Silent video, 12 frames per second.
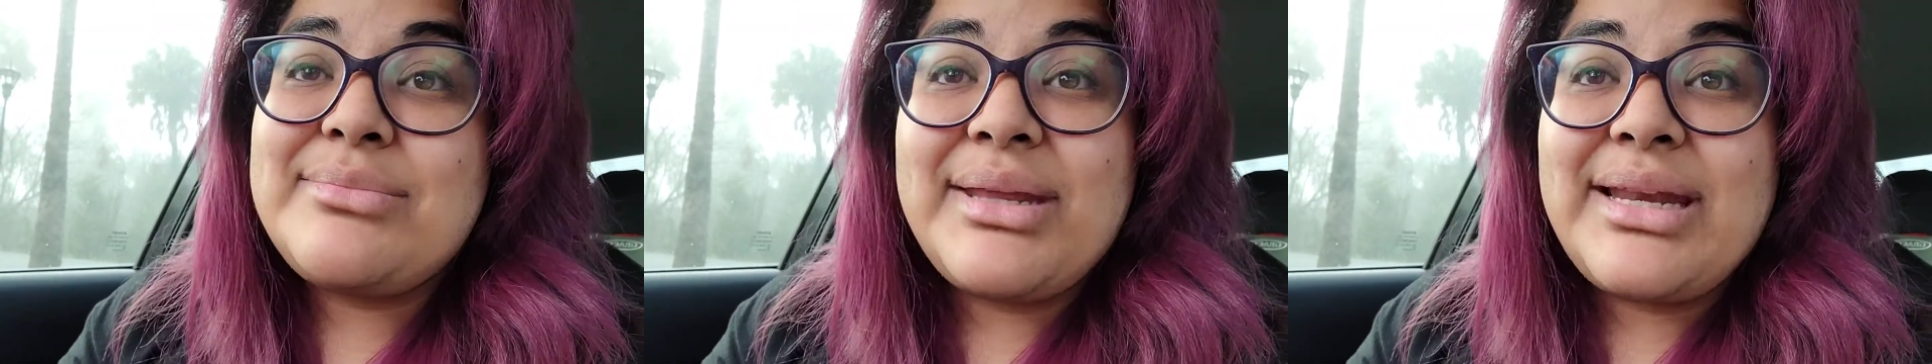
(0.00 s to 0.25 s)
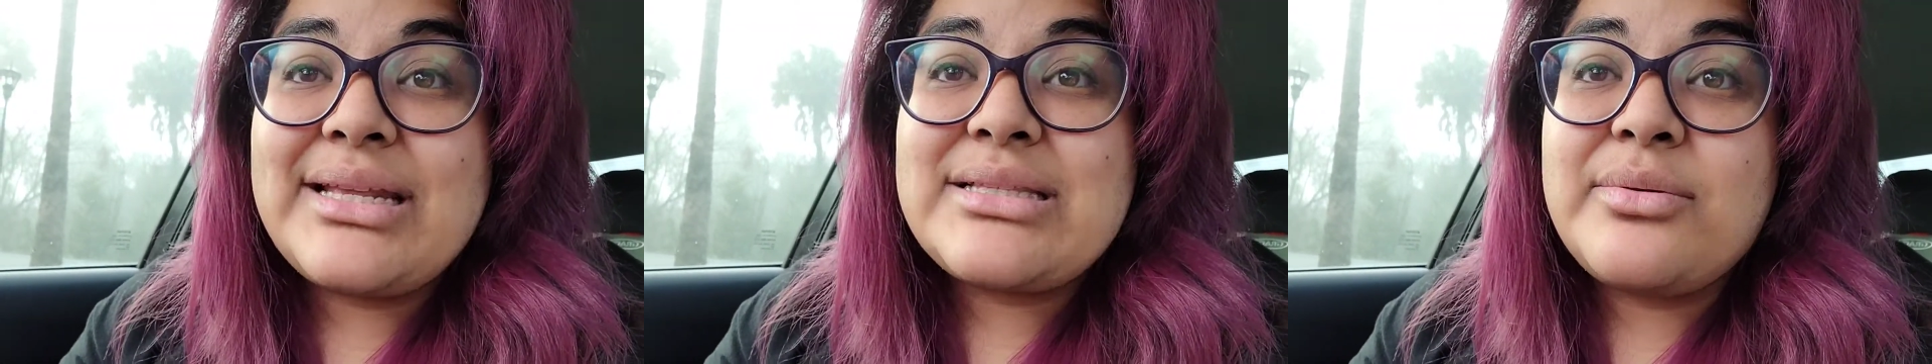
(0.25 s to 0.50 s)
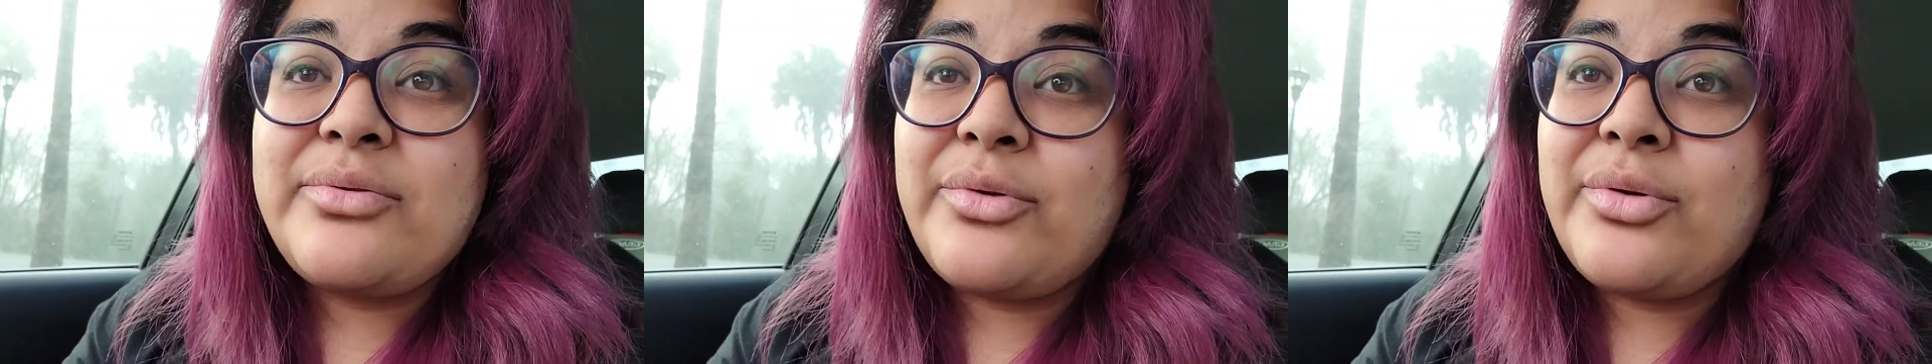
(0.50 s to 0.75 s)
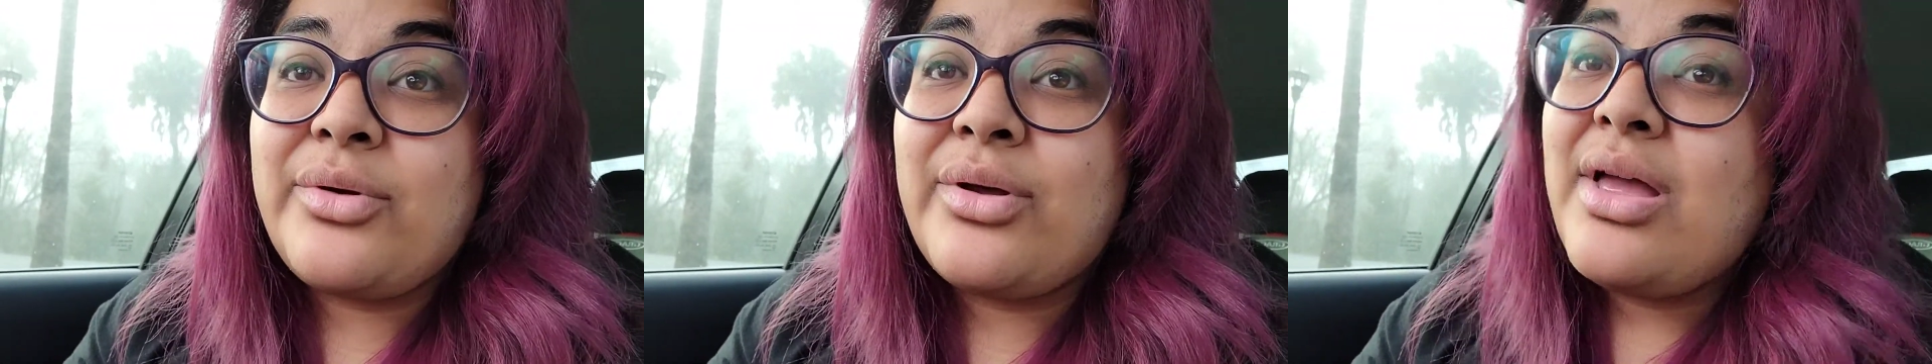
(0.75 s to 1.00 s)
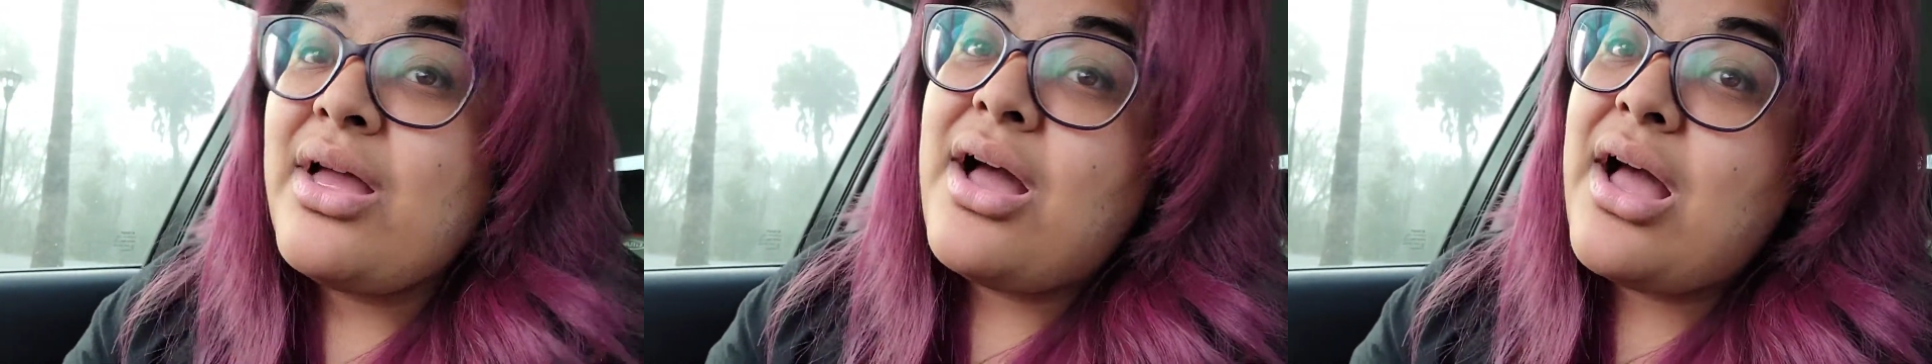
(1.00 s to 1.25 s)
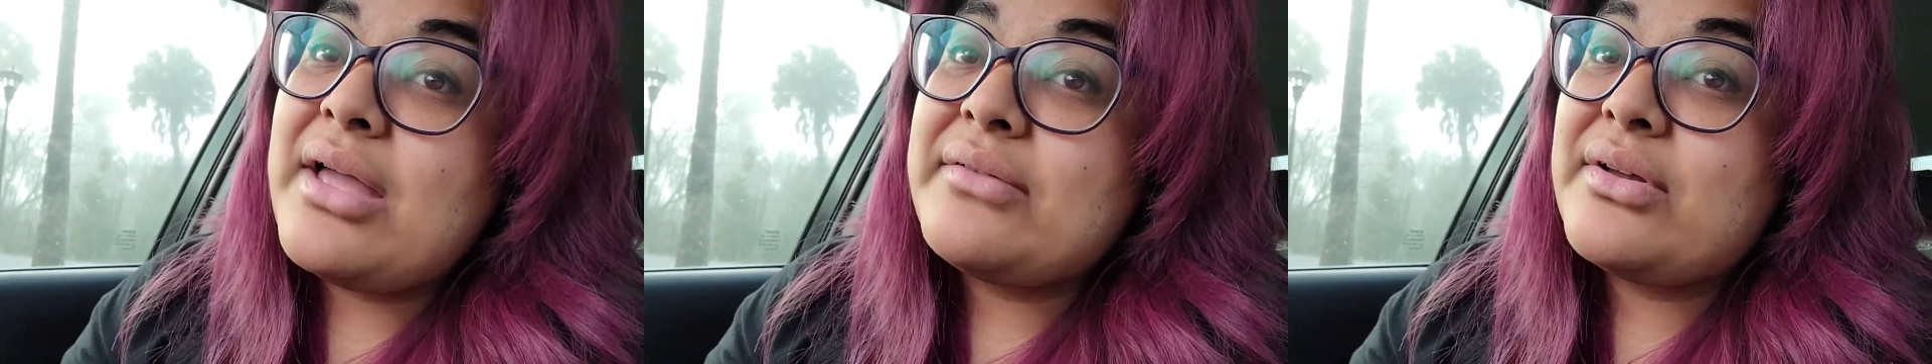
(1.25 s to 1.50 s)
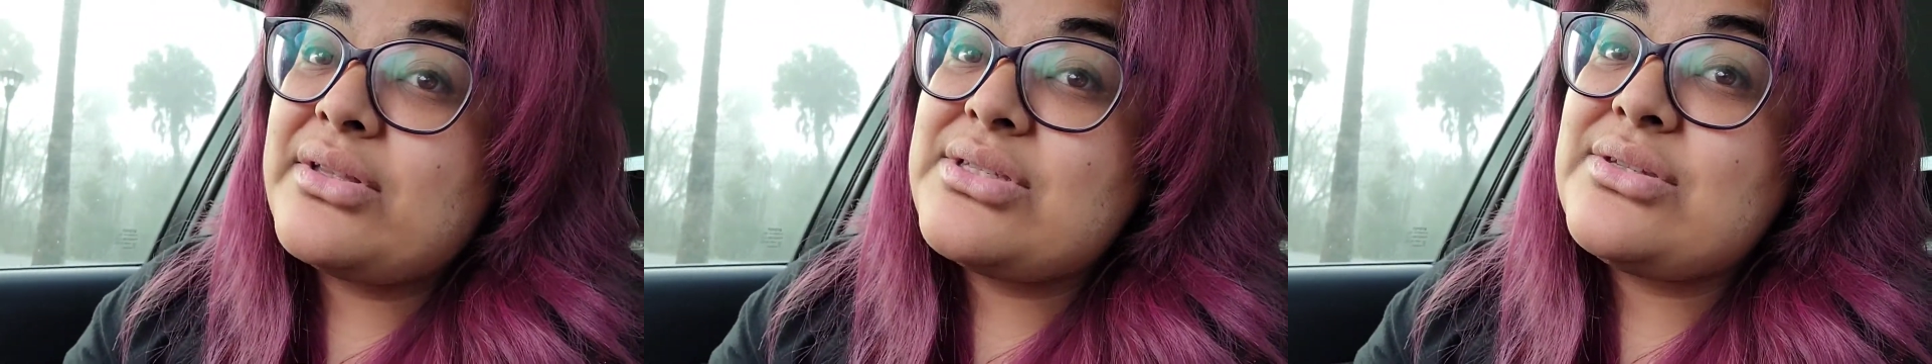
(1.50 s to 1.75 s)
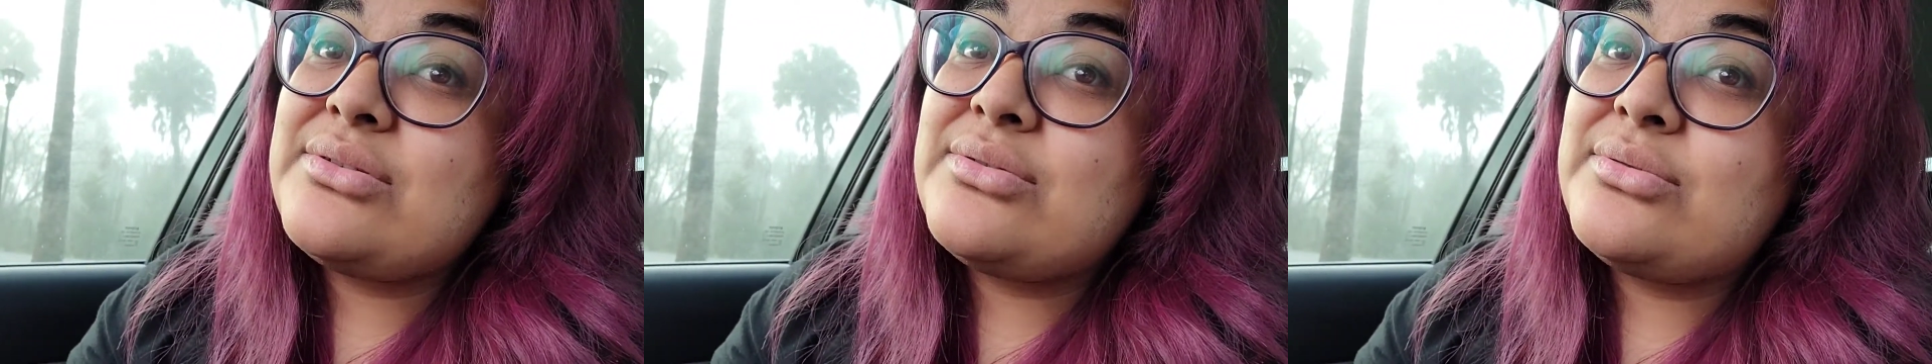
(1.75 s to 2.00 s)
minutes before I've got
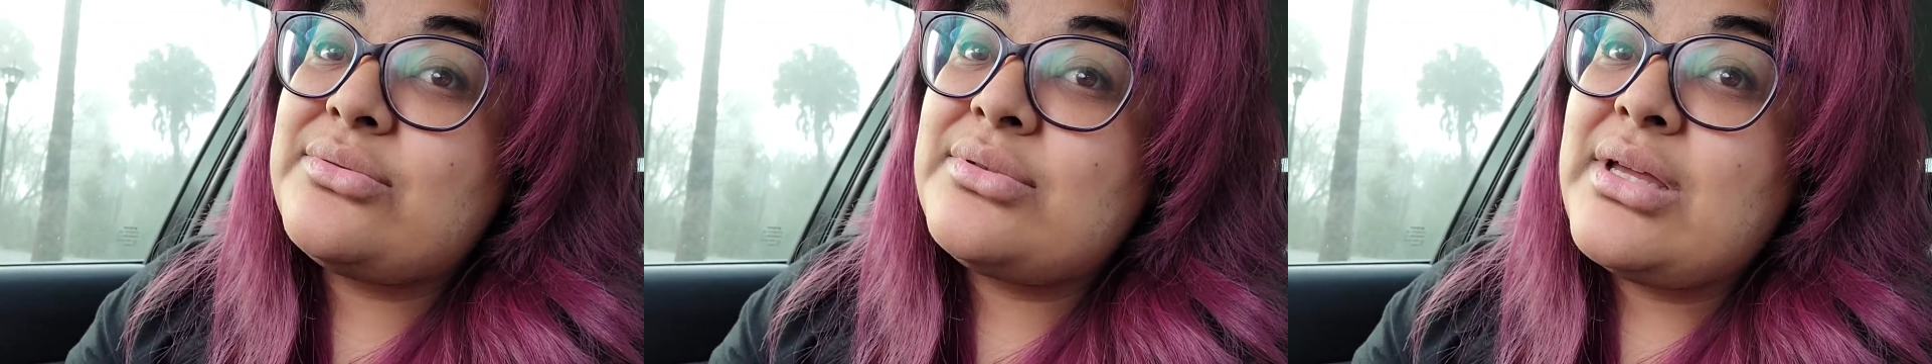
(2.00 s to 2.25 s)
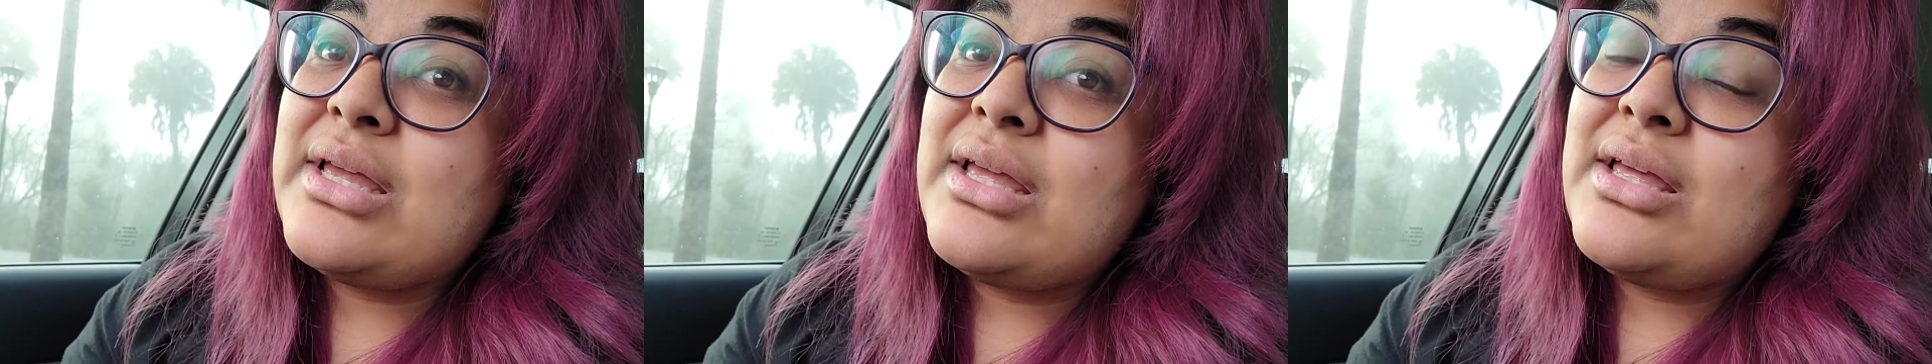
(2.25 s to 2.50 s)
to